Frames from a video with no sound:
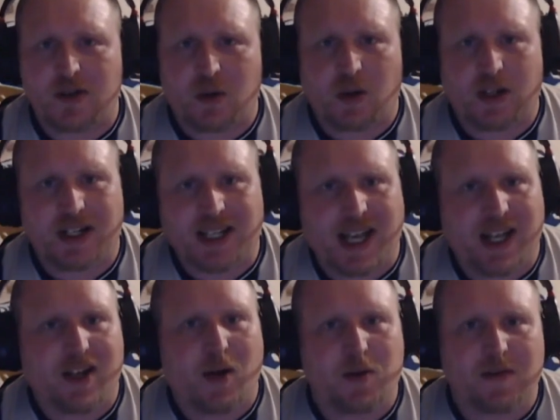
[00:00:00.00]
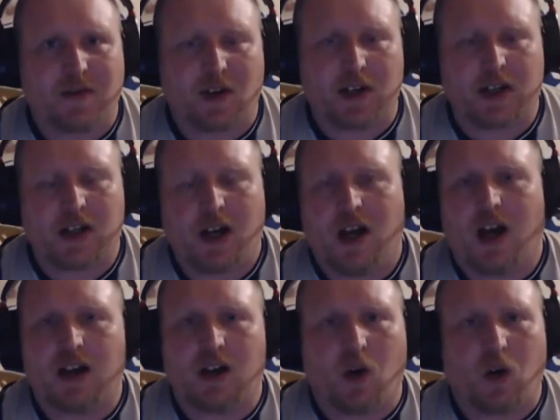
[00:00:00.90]
Squad and get notified
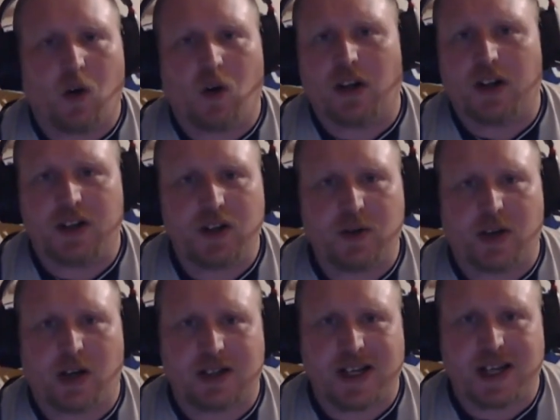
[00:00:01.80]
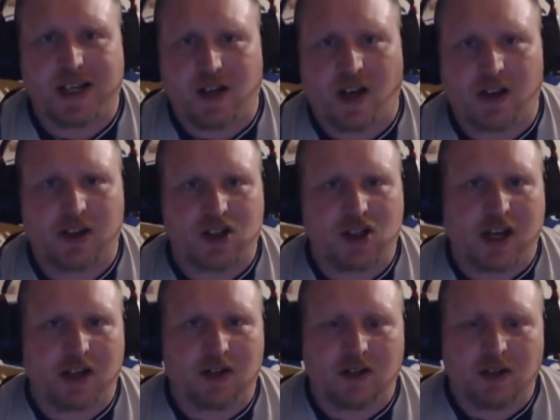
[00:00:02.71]
on all new content on the
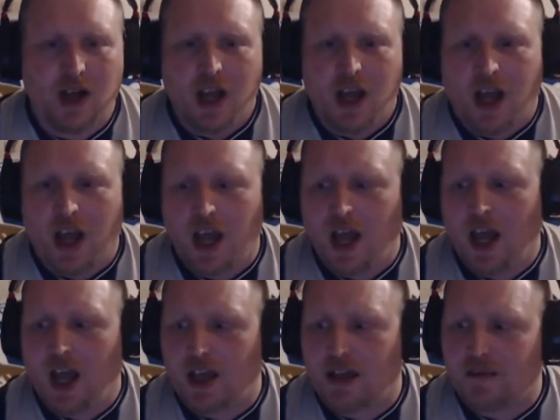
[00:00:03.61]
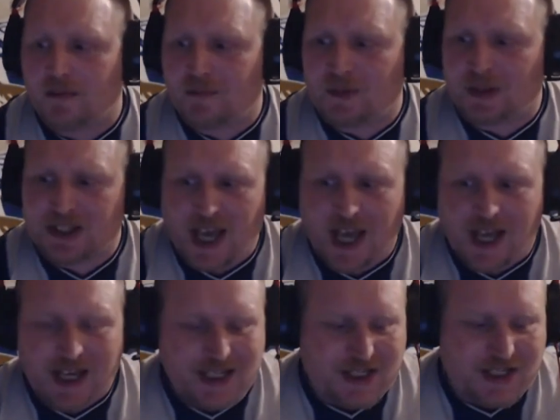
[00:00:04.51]
channel.
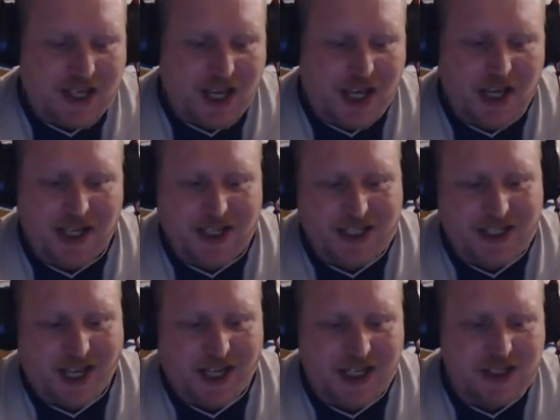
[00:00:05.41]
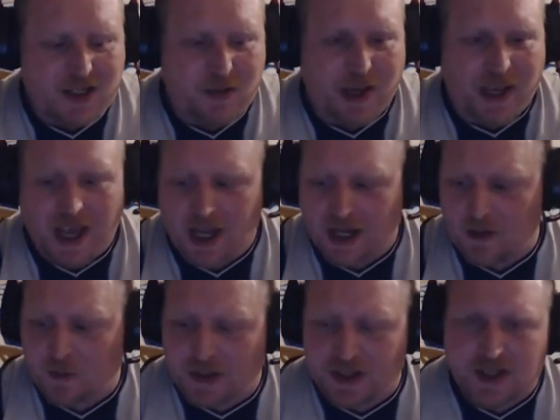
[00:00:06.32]
Let's get into it,
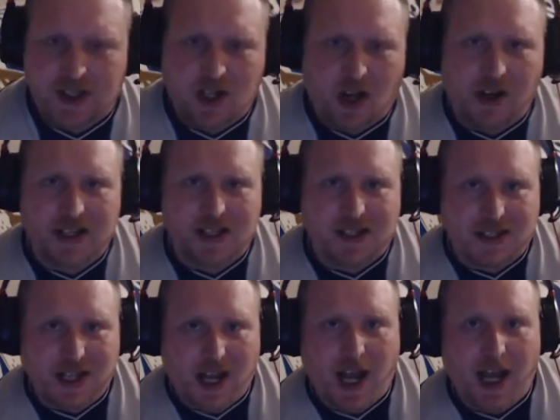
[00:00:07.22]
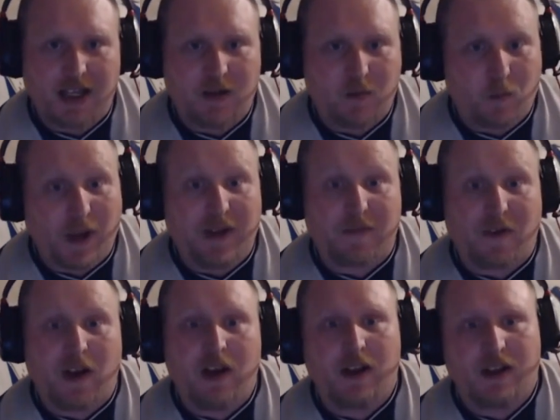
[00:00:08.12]
and we're starting today with
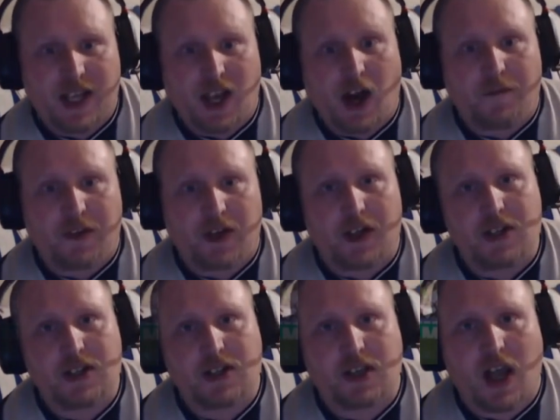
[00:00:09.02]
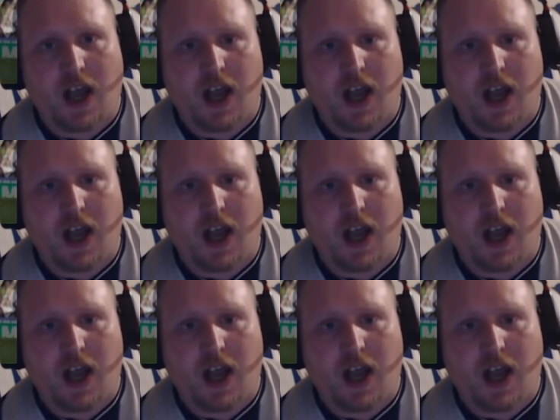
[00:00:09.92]
the obvious,